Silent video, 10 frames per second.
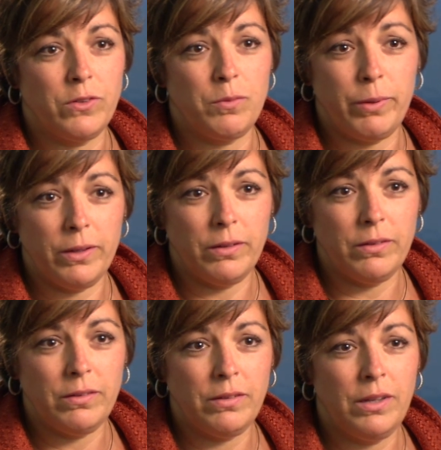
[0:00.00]

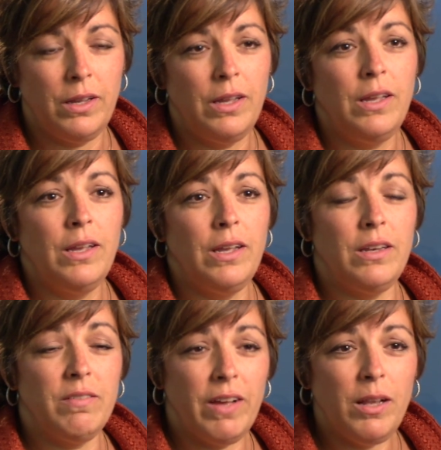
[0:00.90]
spills.
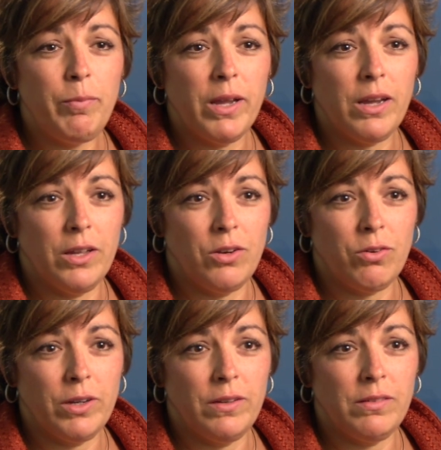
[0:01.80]
In developing
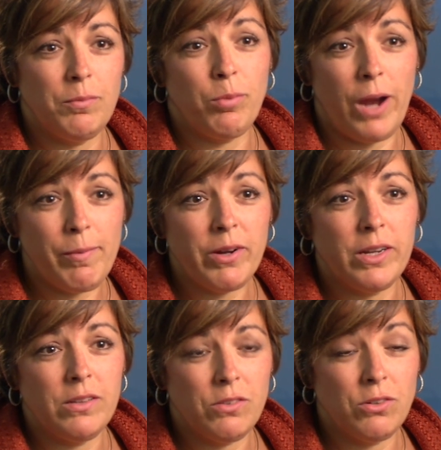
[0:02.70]
countries, primary
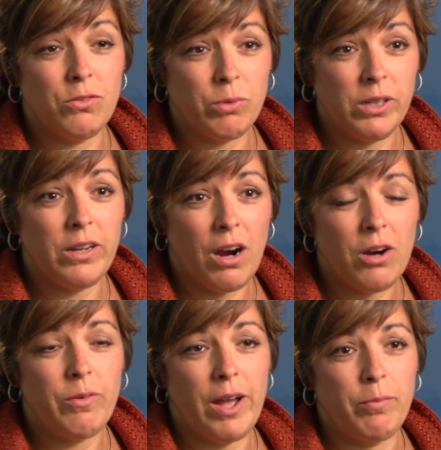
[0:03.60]
concerns really
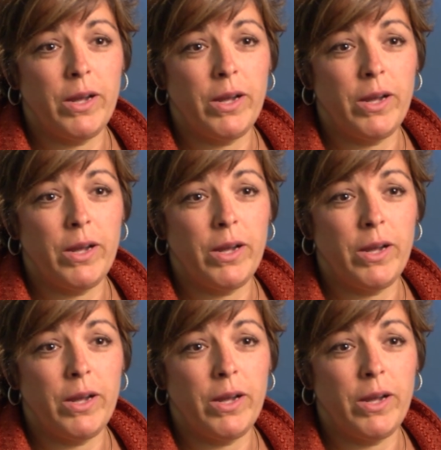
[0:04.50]
are around